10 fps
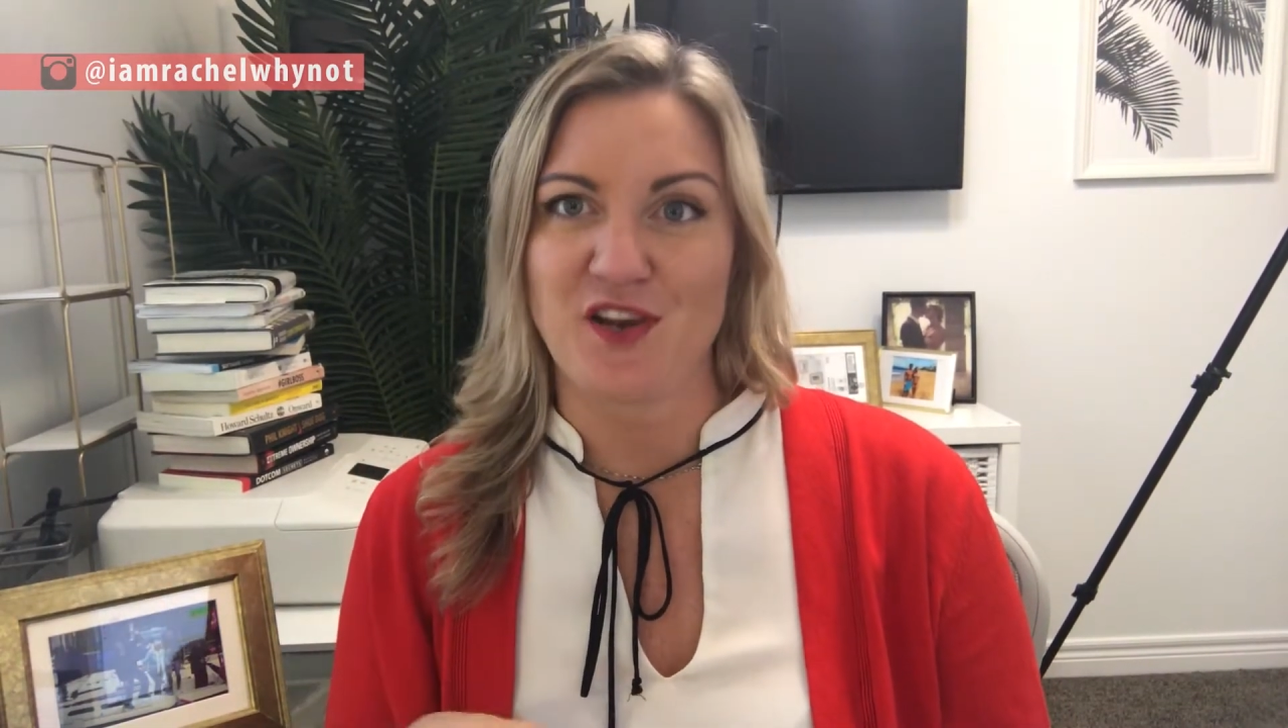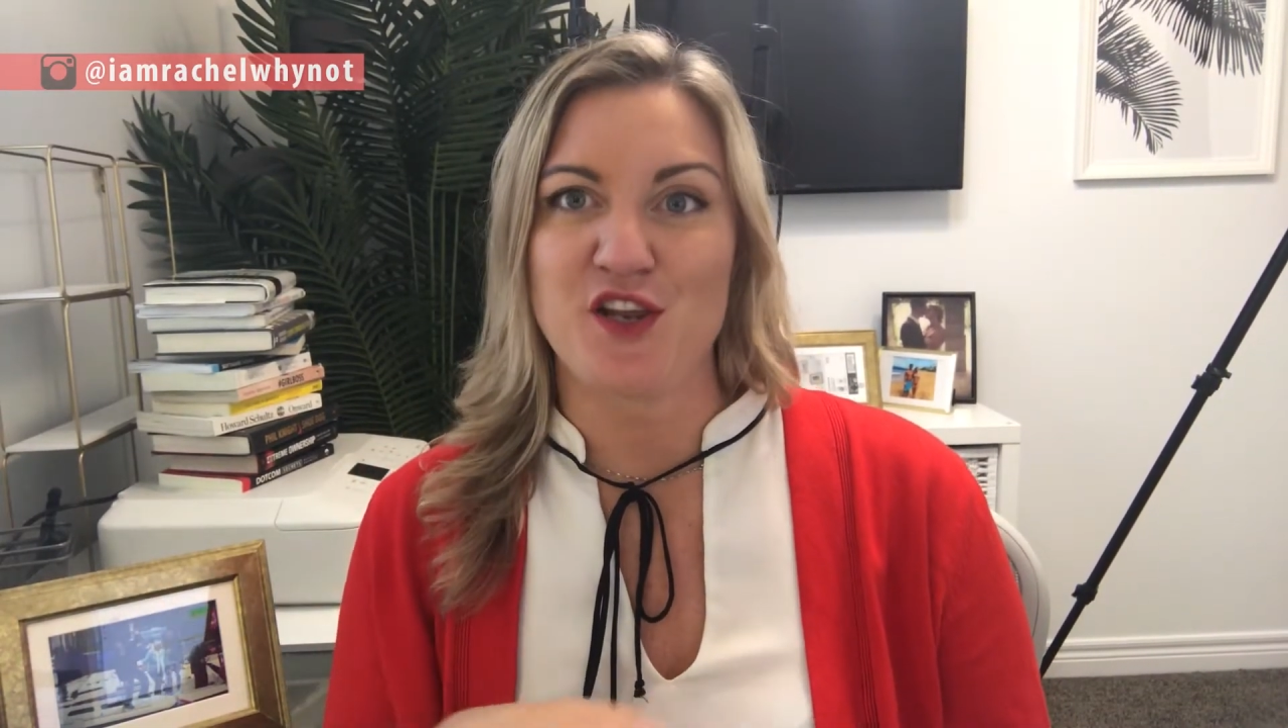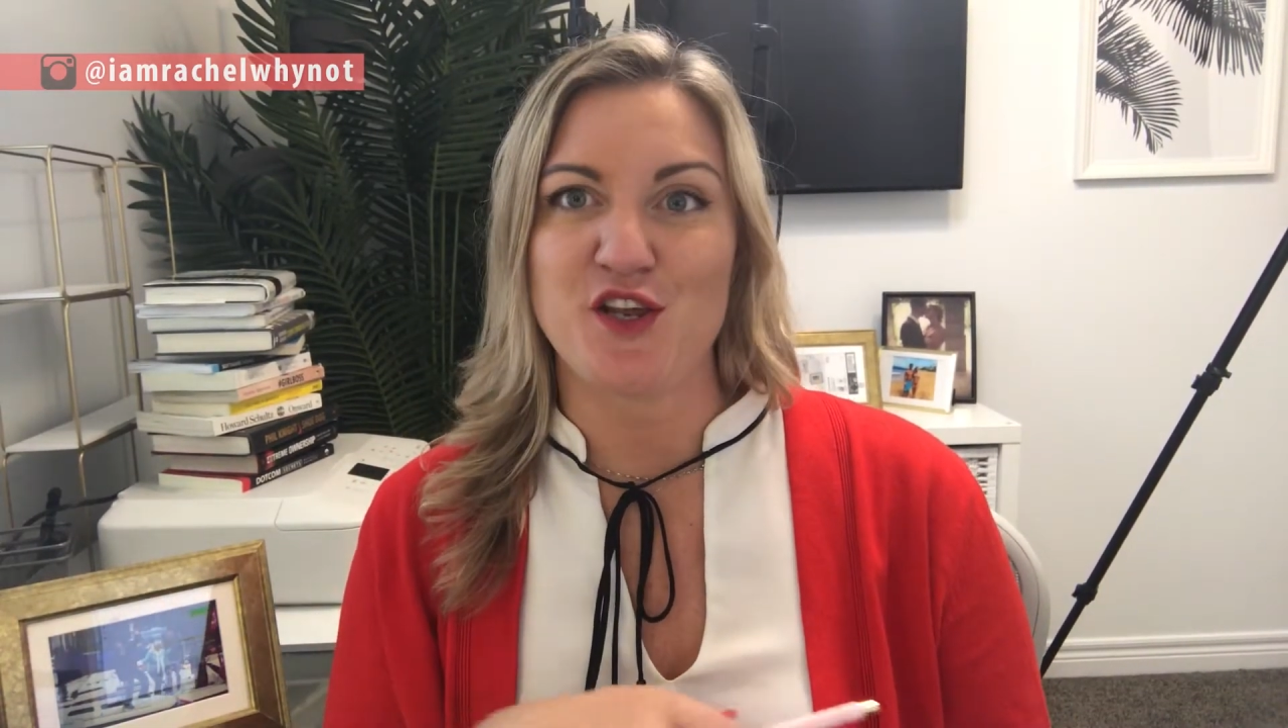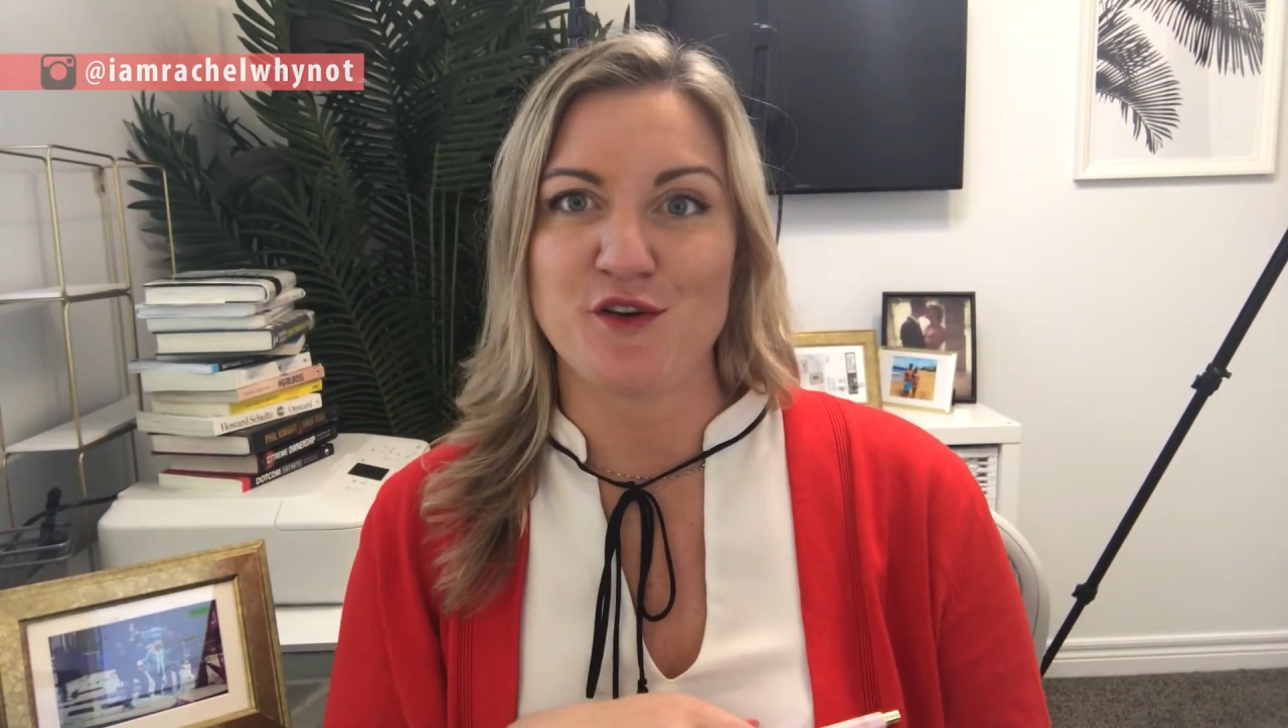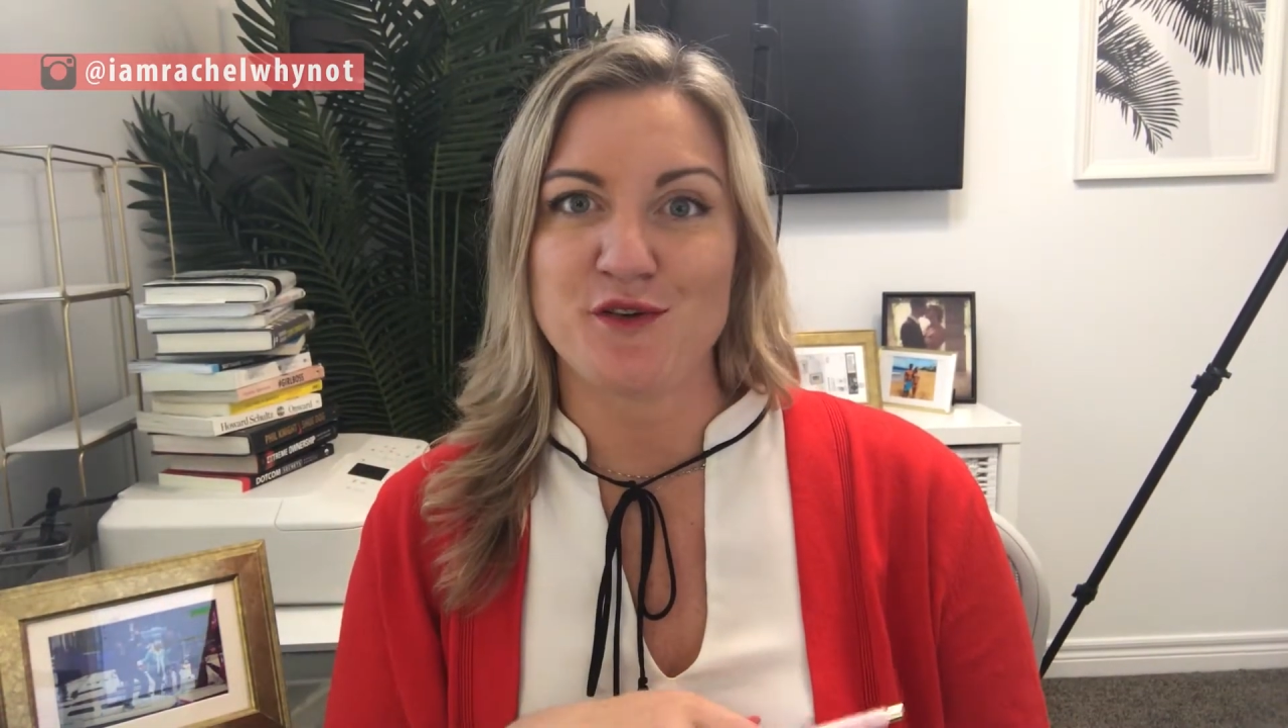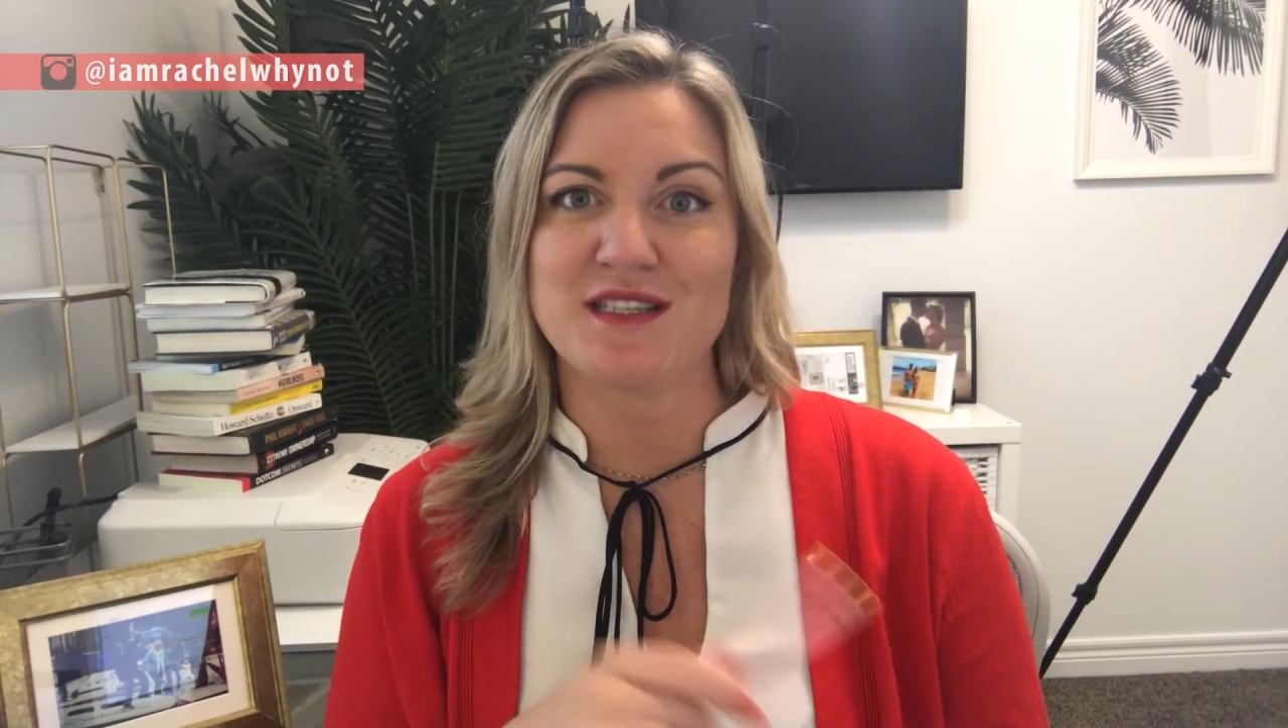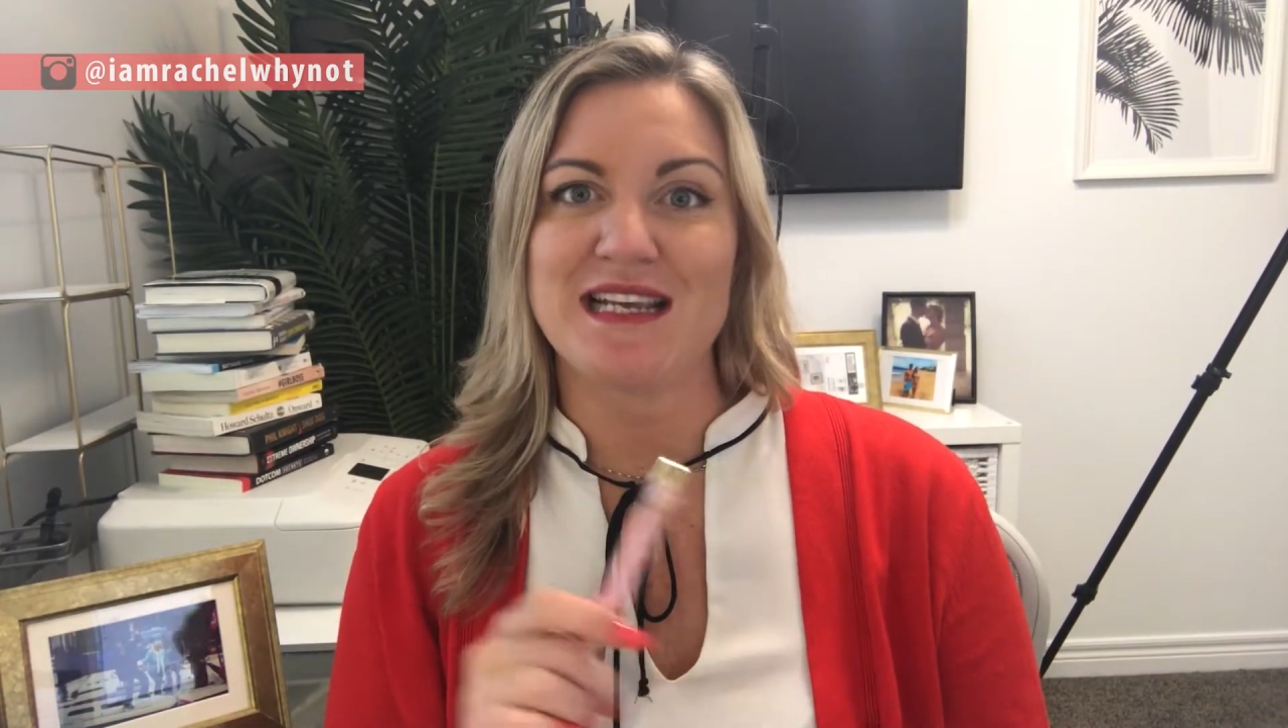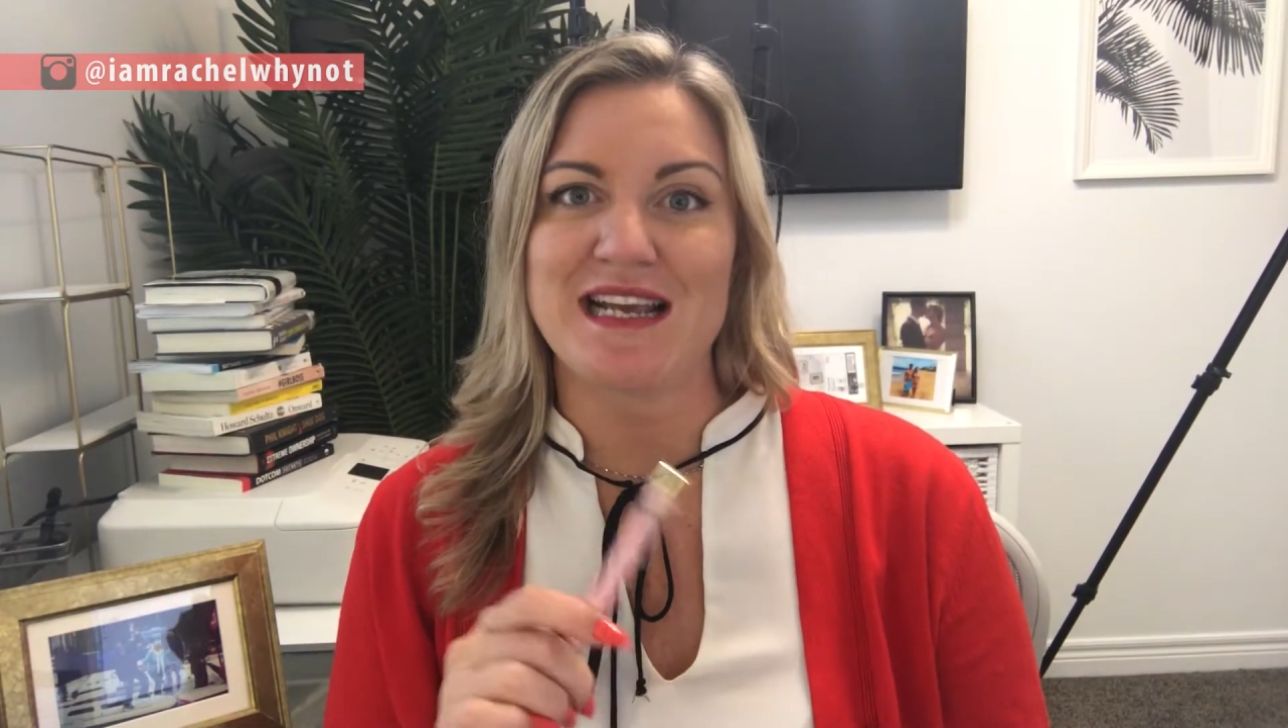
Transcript: use the